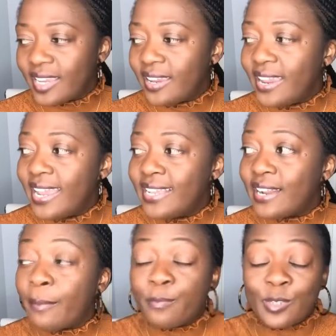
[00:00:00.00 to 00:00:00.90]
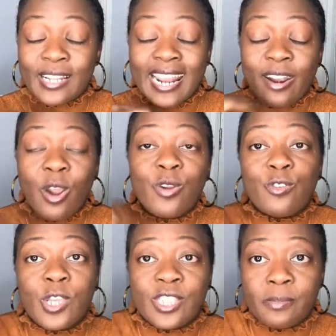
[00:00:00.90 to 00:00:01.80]
here and
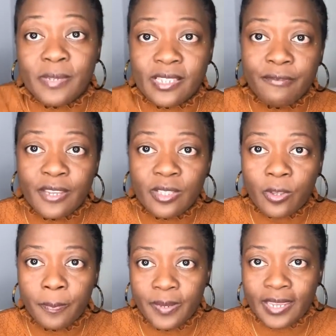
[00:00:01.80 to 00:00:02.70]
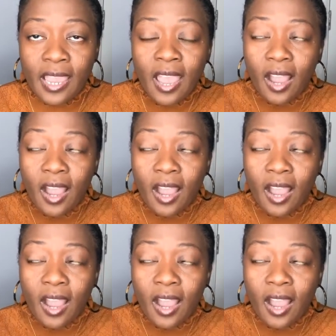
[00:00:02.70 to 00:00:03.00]
around a specific topic,